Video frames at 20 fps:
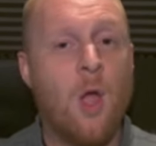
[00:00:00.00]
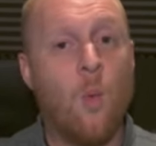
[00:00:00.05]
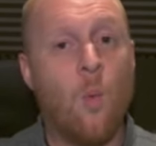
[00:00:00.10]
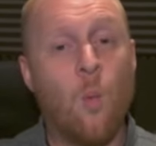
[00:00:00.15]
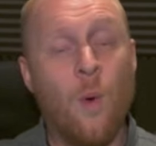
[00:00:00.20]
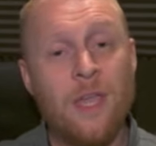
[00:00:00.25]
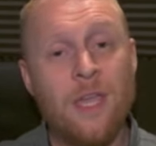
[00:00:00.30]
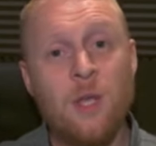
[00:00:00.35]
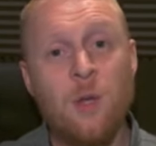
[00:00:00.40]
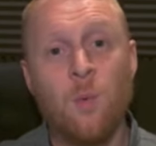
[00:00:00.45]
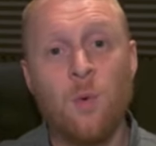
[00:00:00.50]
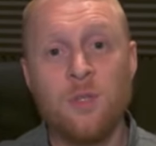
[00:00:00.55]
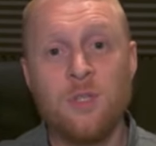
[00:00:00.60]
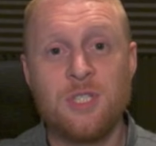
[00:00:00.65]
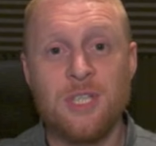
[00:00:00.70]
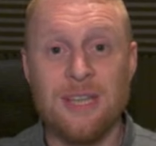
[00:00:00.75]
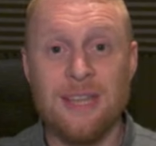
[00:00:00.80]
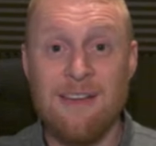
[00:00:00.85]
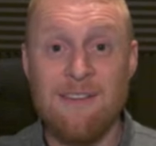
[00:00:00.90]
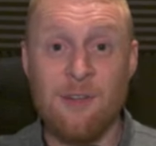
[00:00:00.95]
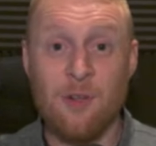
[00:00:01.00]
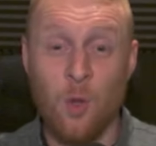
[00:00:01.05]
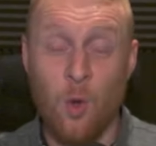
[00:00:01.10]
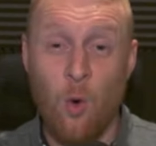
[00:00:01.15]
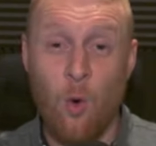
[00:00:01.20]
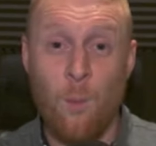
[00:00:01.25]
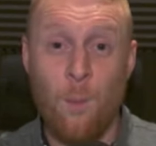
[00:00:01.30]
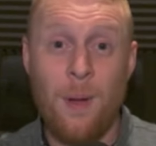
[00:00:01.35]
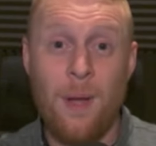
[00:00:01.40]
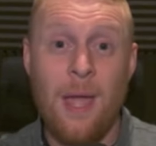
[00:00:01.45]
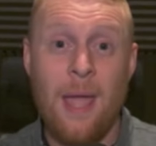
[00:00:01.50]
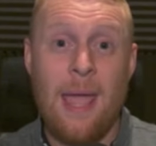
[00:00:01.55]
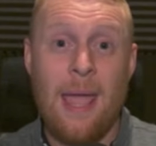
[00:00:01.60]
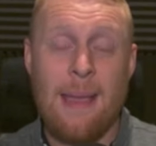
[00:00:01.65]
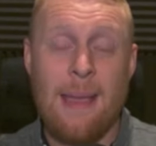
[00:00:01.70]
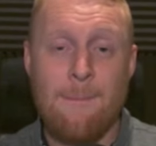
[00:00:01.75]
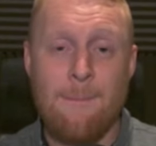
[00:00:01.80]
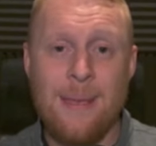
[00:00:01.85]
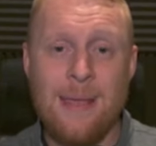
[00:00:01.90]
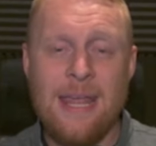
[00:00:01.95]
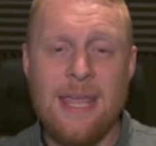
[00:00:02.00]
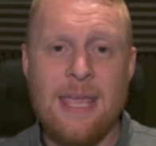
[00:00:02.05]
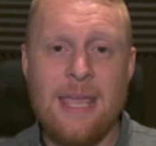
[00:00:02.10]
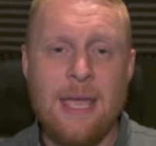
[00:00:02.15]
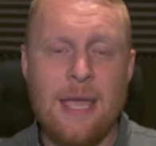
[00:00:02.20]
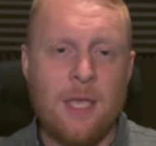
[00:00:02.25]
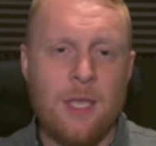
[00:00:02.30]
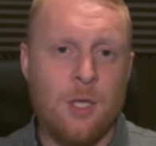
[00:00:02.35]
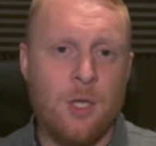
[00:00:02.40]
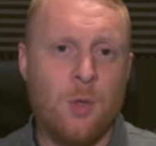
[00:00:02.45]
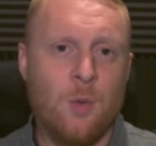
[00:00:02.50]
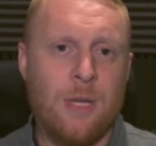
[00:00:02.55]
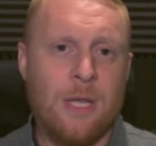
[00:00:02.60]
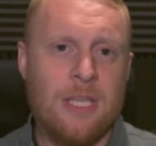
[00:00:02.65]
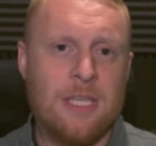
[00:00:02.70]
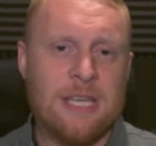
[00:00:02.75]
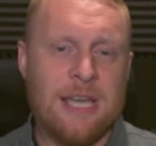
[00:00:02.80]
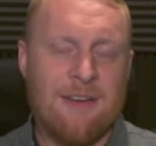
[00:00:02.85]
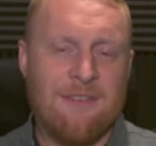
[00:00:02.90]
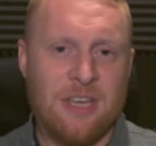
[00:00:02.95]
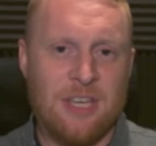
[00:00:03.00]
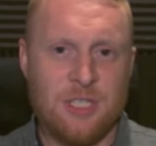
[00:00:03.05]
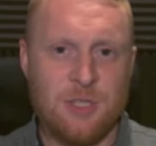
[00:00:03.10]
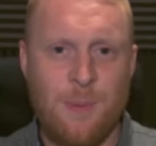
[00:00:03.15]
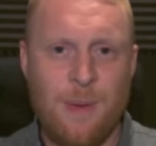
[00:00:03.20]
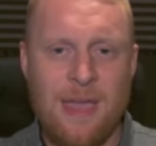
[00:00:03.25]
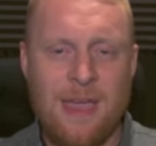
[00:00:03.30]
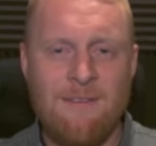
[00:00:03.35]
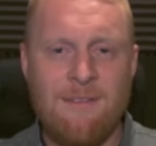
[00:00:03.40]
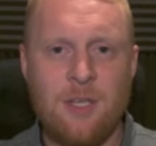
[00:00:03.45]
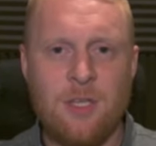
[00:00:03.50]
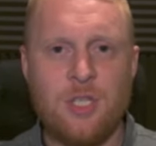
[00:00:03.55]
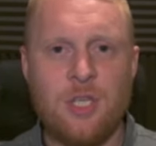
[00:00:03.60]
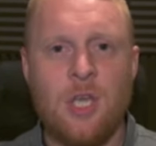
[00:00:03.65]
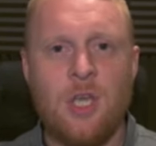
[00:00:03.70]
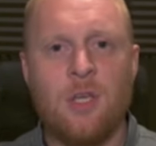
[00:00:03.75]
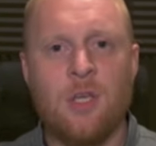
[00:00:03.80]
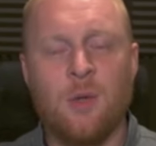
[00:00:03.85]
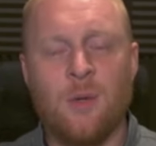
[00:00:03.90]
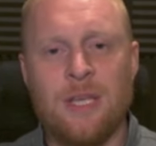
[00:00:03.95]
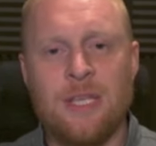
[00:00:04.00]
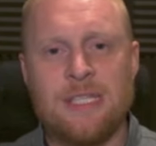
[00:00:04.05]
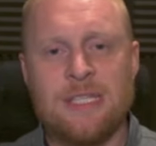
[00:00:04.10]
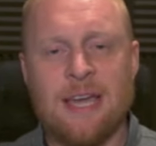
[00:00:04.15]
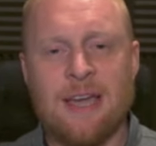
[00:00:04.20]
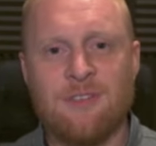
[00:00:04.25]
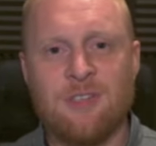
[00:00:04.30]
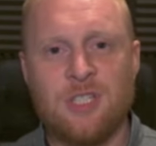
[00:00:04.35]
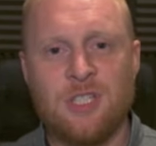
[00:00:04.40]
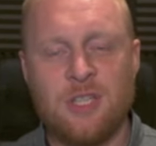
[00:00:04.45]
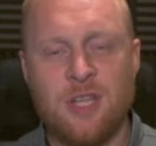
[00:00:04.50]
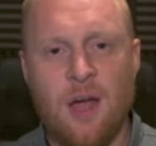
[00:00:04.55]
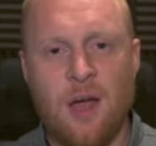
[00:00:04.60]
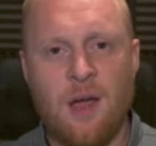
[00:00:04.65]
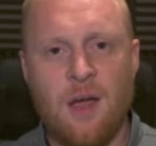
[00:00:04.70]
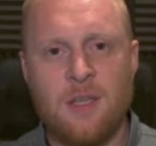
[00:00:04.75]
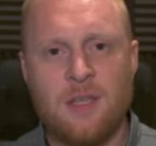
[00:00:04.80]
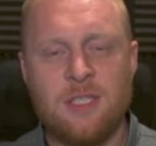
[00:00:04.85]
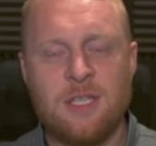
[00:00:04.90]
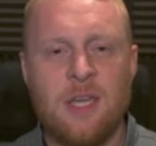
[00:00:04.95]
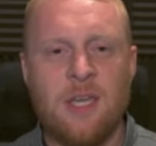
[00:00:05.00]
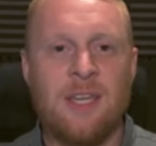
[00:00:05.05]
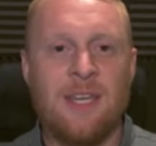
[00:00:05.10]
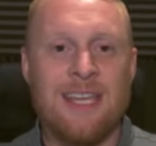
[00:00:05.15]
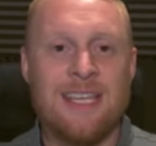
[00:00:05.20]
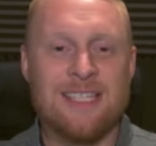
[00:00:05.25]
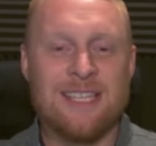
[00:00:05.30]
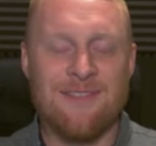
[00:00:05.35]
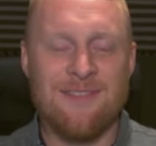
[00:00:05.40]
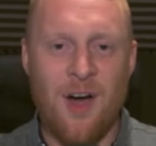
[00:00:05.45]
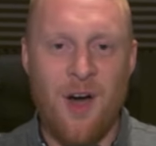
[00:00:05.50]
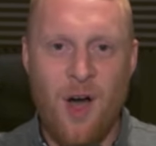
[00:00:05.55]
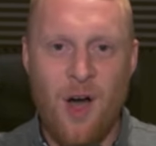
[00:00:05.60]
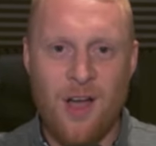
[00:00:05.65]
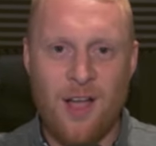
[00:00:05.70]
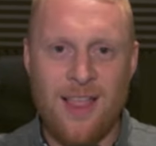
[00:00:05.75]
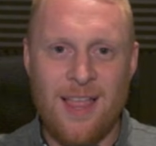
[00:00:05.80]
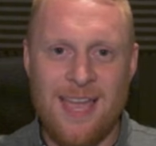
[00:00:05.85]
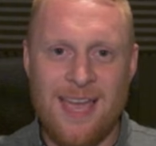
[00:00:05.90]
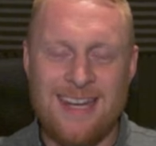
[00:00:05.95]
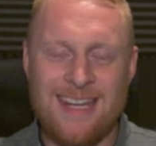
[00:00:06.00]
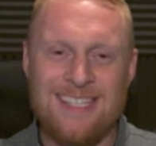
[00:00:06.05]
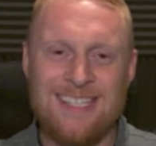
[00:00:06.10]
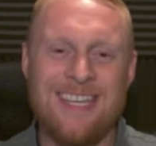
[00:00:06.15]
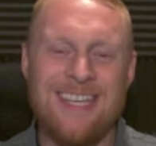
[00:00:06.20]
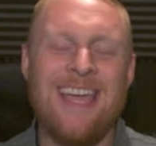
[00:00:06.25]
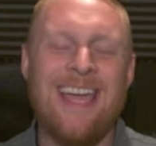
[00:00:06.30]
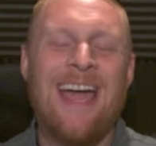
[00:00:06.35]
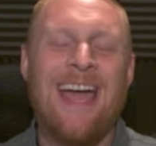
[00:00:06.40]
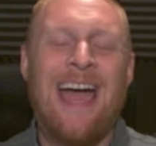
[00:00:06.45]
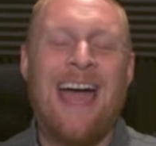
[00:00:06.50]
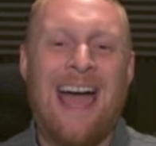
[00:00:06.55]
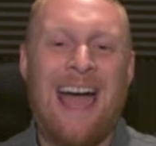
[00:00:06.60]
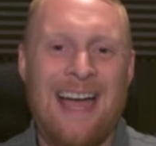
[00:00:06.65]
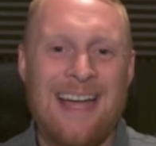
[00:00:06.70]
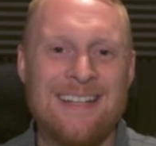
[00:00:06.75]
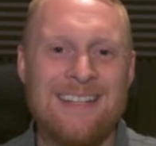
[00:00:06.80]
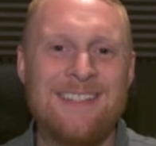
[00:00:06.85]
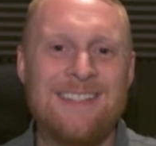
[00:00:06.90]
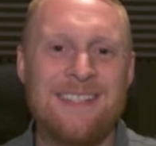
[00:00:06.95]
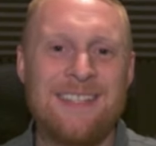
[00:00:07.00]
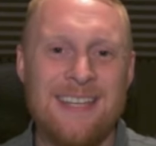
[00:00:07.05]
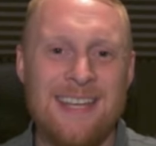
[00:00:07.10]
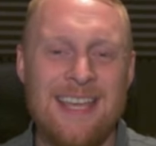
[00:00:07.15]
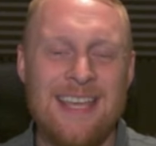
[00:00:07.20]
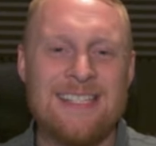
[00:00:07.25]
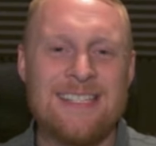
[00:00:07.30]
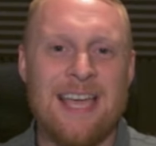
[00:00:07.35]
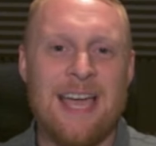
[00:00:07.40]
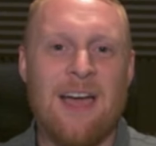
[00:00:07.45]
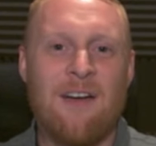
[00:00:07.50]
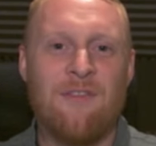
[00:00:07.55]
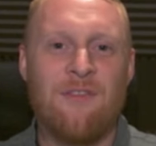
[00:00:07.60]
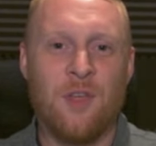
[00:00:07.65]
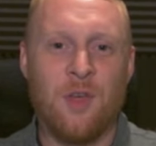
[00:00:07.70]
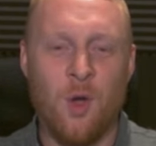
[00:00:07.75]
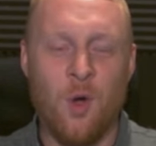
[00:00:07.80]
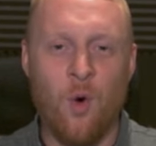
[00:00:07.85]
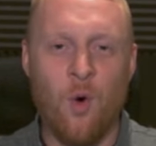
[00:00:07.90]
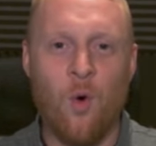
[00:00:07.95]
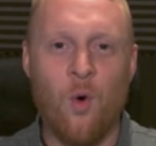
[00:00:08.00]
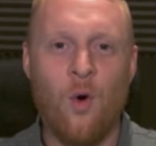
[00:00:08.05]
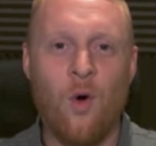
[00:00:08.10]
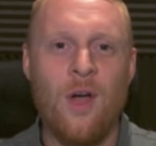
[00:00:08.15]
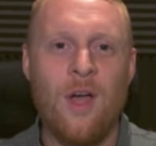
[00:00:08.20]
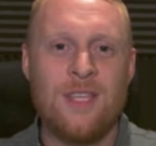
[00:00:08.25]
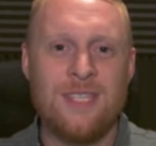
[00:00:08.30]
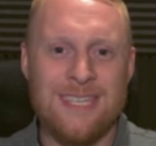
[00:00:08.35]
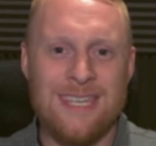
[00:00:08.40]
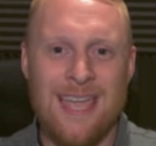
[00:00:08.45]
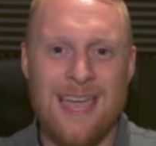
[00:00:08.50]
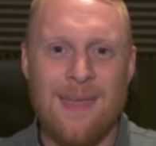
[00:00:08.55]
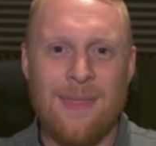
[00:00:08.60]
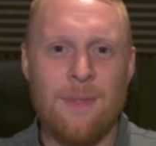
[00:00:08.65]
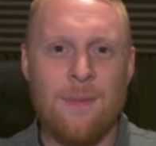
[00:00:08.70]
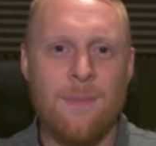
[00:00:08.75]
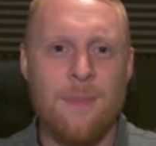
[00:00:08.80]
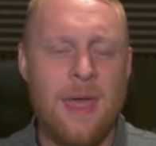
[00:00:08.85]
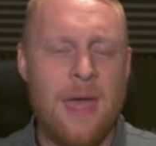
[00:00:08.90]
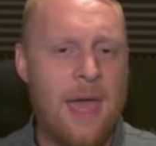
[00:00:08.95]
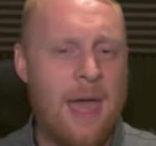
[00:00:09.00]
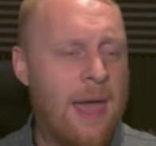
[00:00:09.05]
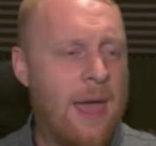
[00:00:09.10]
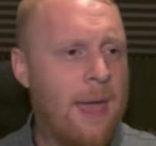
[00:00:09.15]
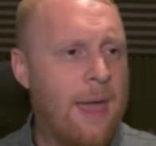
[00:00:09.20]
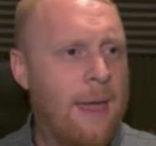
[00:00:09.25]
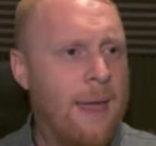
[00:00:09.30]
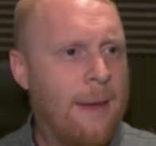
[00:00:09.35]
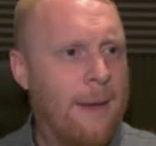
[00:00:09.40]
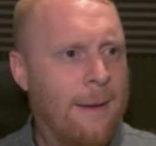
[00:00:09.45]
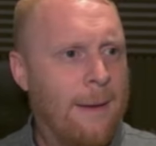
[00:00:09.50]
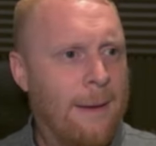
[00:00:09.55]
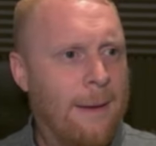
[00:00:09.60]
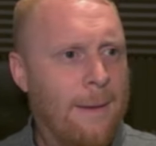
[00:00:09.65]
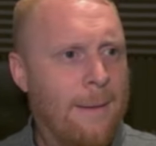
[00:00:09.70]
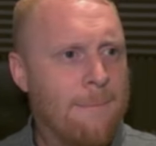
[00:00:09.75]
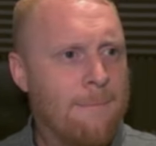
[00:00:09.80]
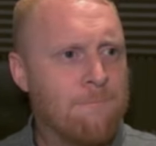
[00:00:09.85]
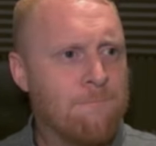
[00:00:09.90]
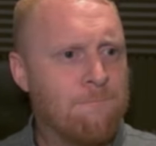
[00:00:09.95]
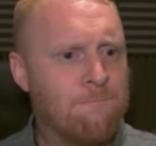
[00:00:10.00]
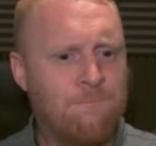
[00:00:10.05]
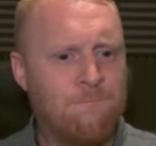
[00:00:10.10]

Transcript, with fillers: When you want to level up a mini, you need to have experience, you need to have stars, you need to have arc light energy, and you need to have the core to get them there. Um,